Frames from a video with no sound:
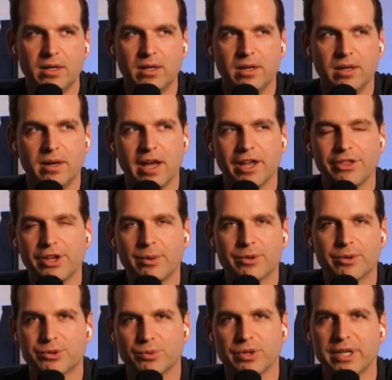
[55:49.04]
nothing
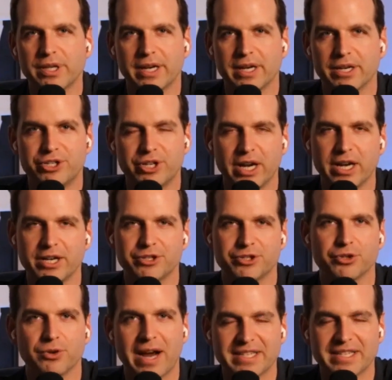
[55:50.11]
was really going to change
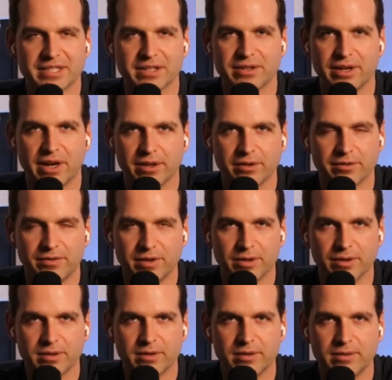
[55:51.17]
drastically on the
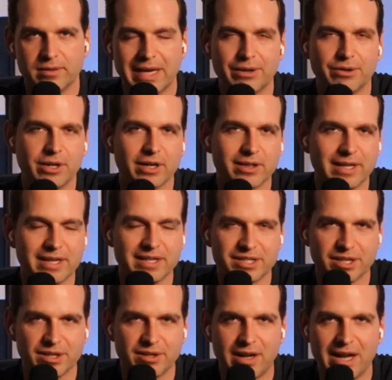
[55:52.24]
field. Now, look, things
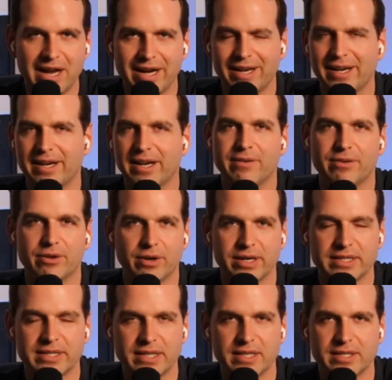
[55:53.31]
could align and I could have a
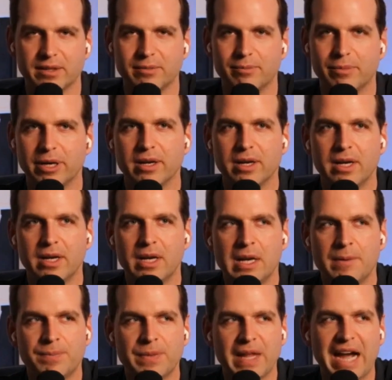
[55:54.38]
great season, but
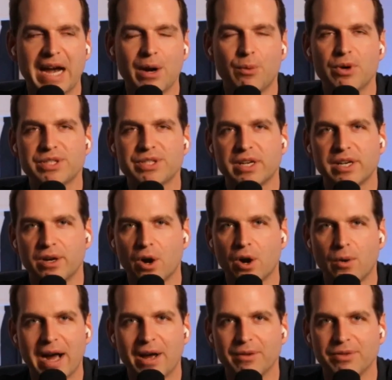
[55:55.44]
I wasn't going to
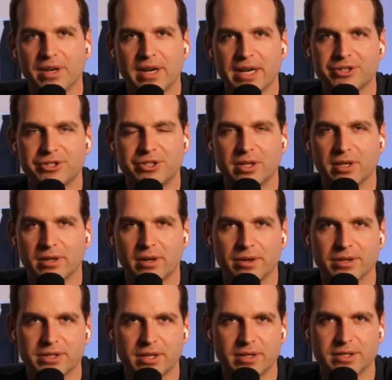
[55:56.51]
go out the next year and all of
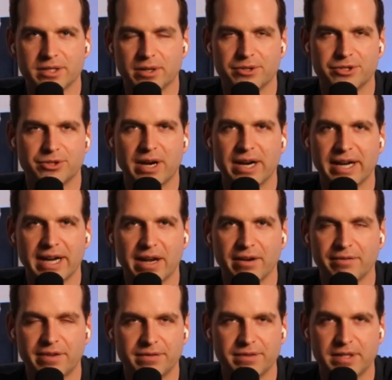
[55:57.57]
a sudden start striking
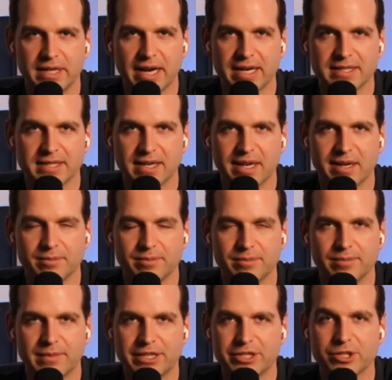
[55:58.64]
out 15 guys a game.
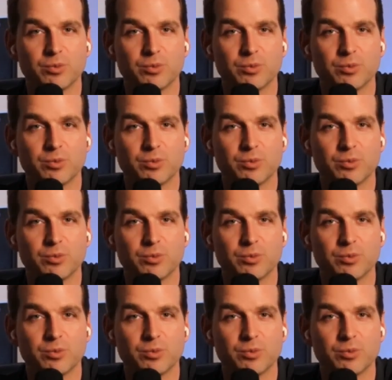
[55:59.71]
That just